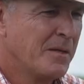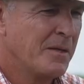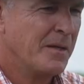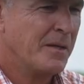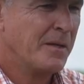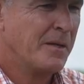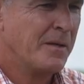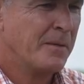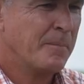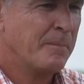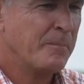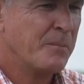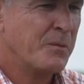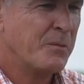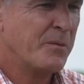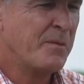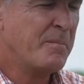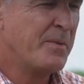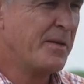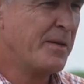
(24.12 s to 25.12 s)
uh,
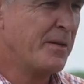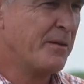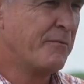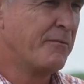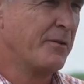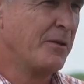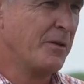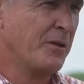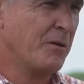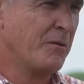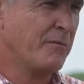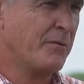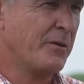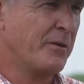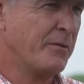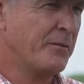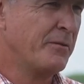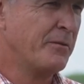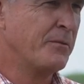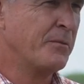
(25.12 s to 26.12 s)
we've been here for a little over
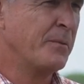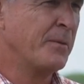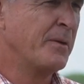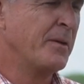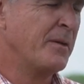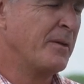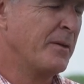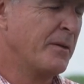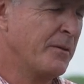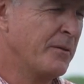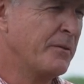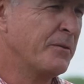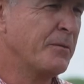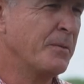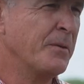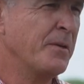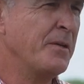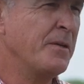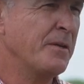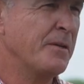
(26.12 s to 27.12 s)
120, uh,
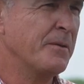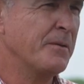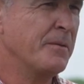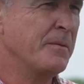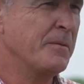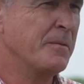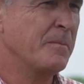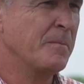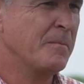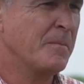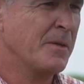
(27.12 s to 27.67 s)
120 years.